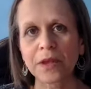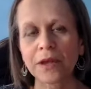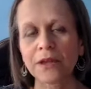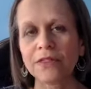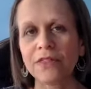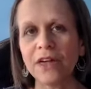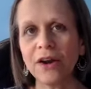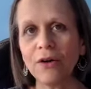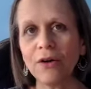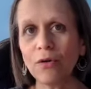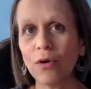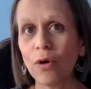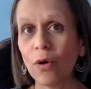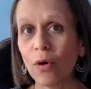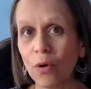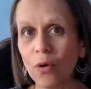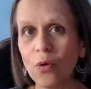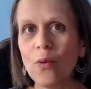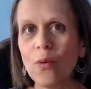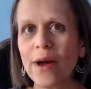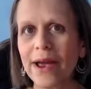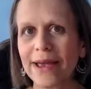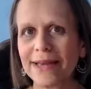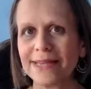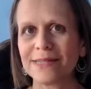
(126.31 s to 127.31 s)
They're
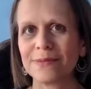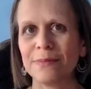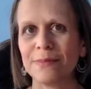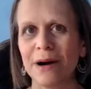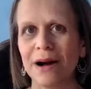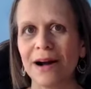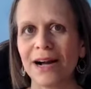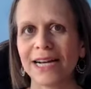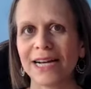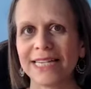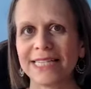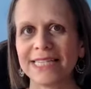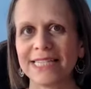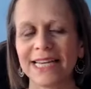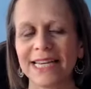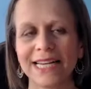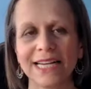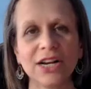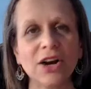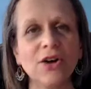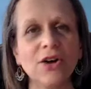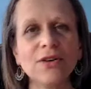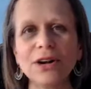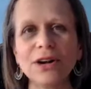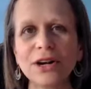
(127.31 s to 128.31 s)
always
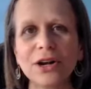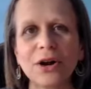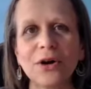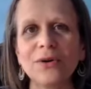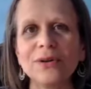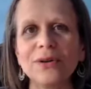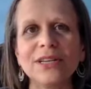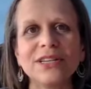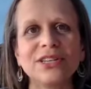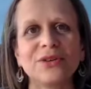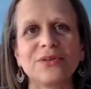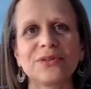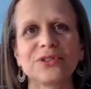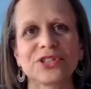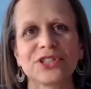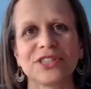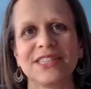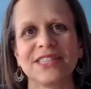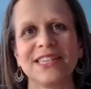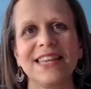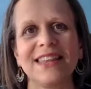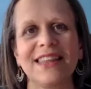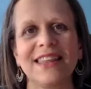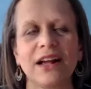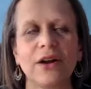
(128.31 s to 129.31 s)
marketing. Coca-Cola don't
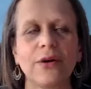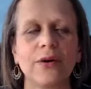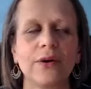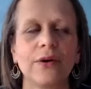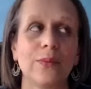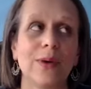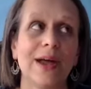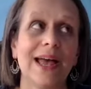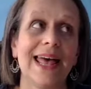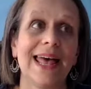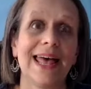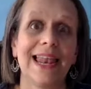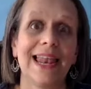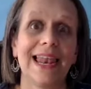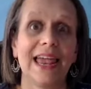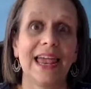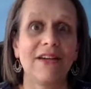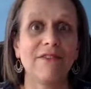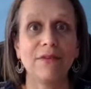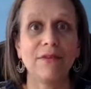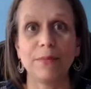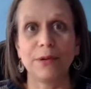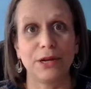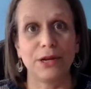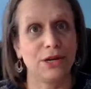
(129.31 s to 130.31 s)
just sit there going, "Well,
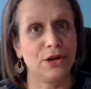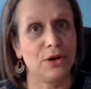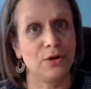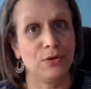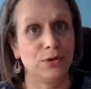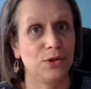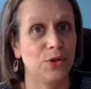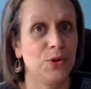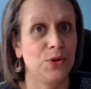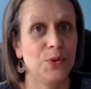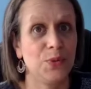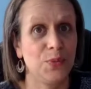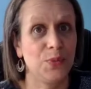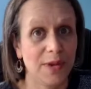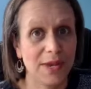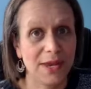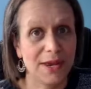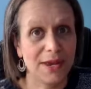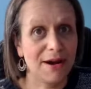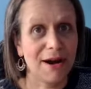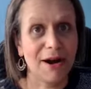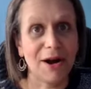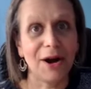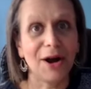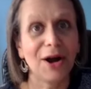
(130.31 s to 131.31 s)
everybody knows who
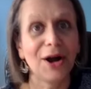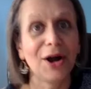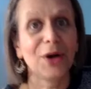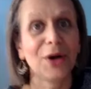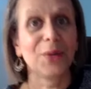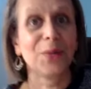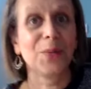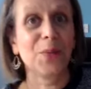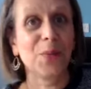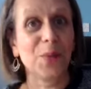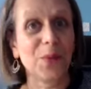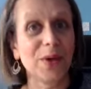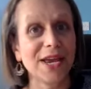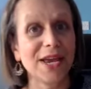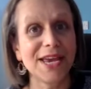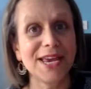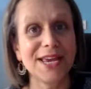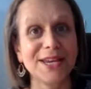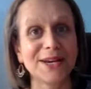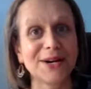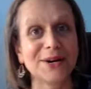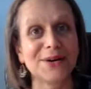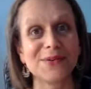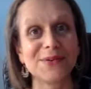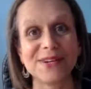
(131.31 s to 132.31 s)
we are.
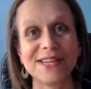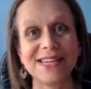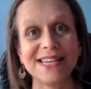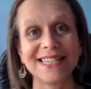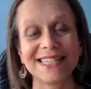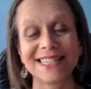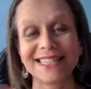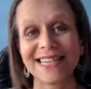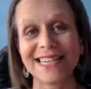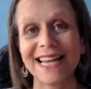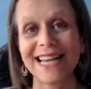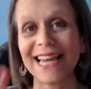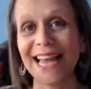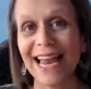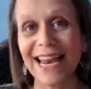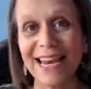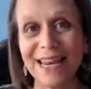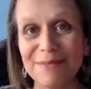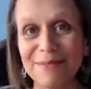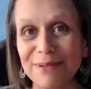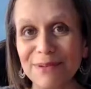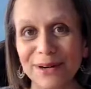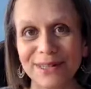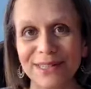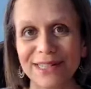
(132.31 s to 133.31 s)
We don't need to tell
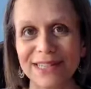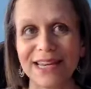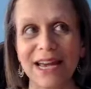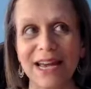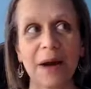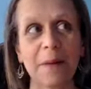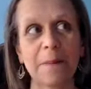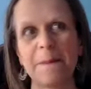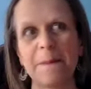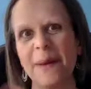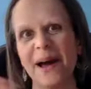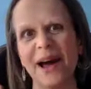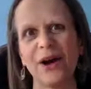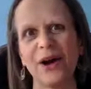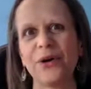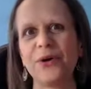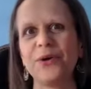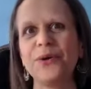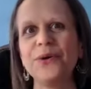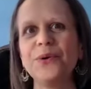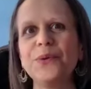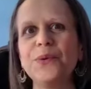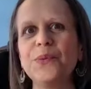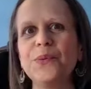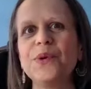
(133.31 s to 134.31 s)
anybody about
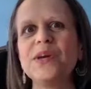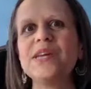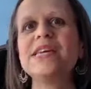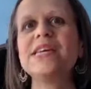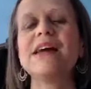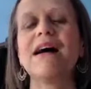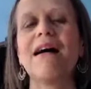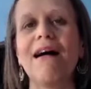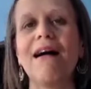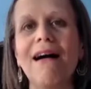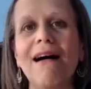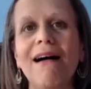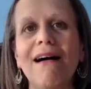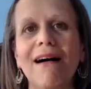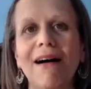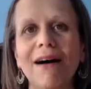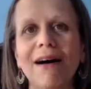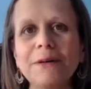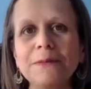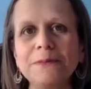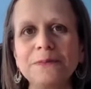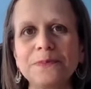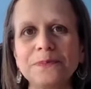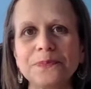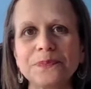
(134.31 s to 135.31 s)
who we
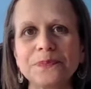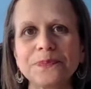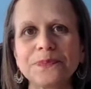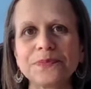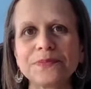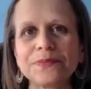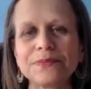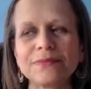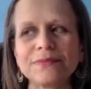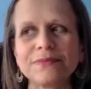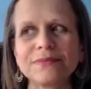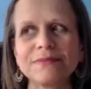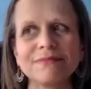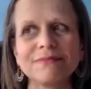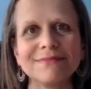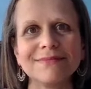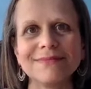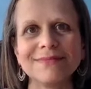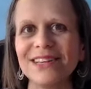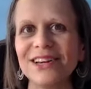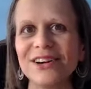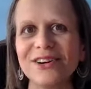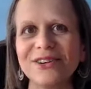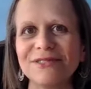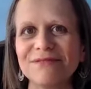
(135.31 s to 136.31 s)
are."
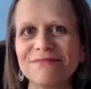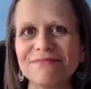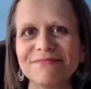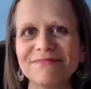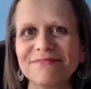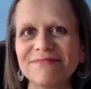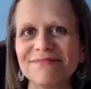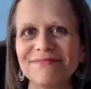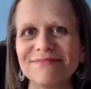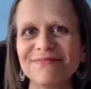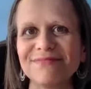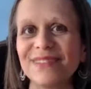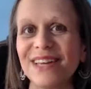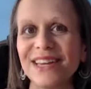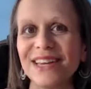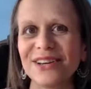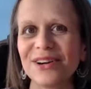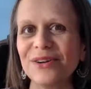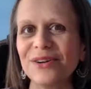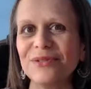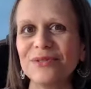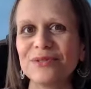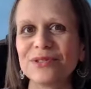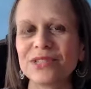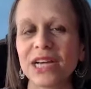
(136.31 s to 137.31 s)
No, they
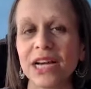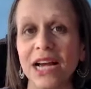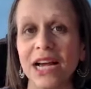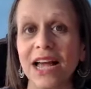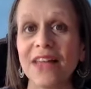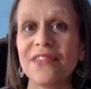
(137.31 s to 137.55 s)
don't.